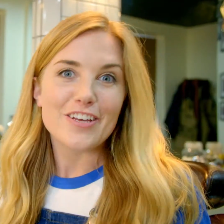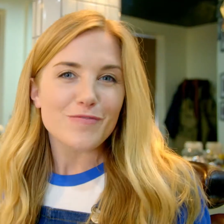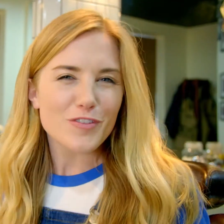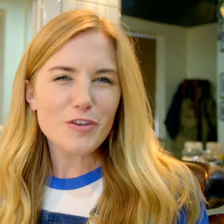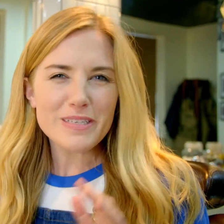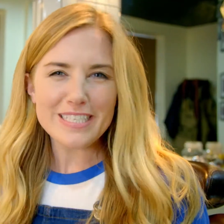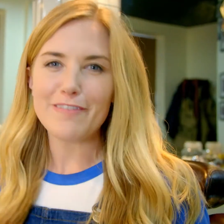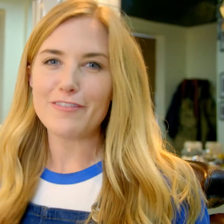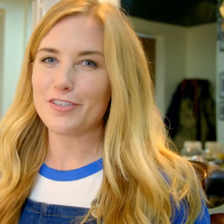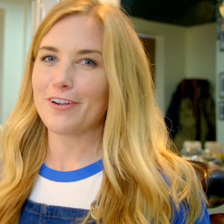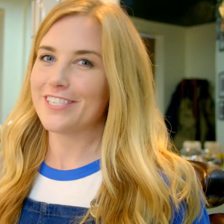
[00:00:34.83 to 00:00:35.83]
You must
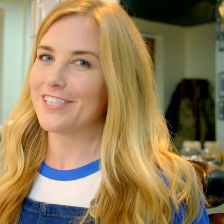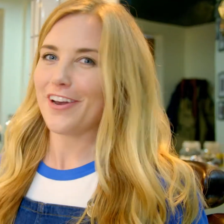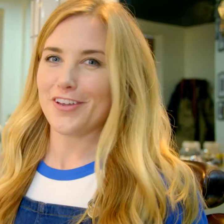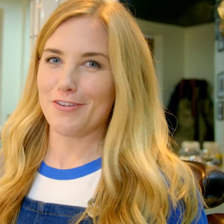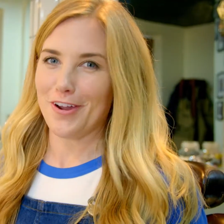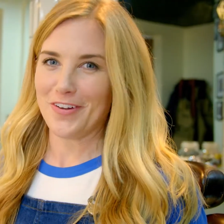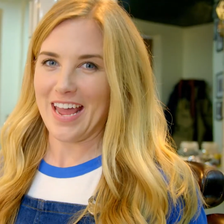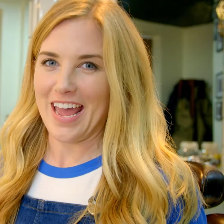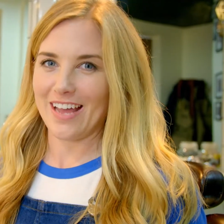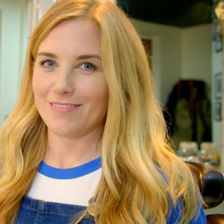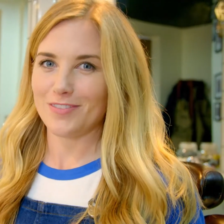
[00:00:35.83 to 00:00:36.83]
never try to cut your own
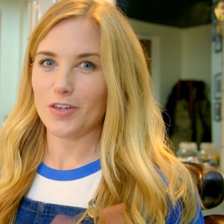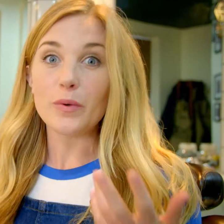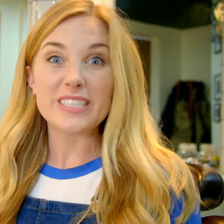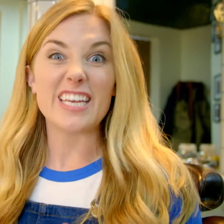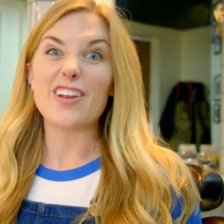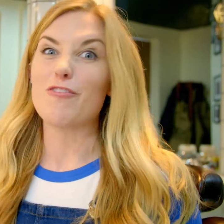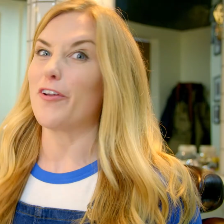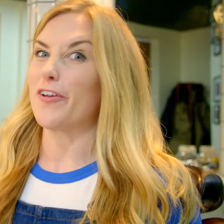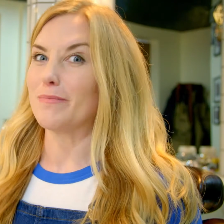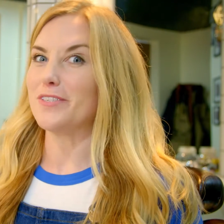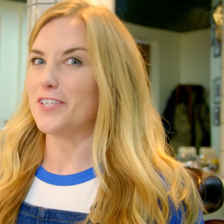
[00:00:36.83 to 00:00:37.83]
hair. Always get a
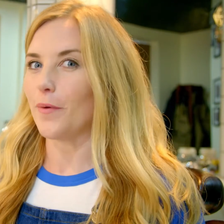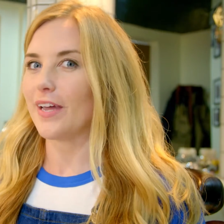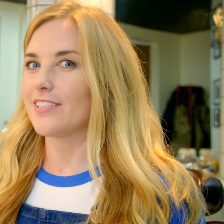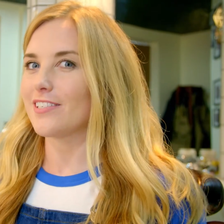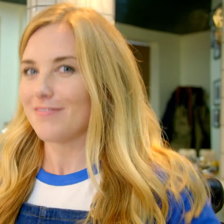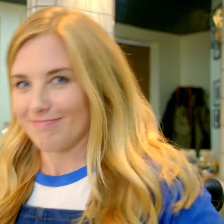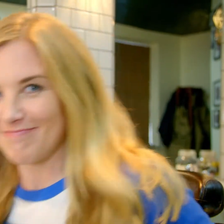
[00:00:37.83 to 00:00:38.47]
grown up to do it.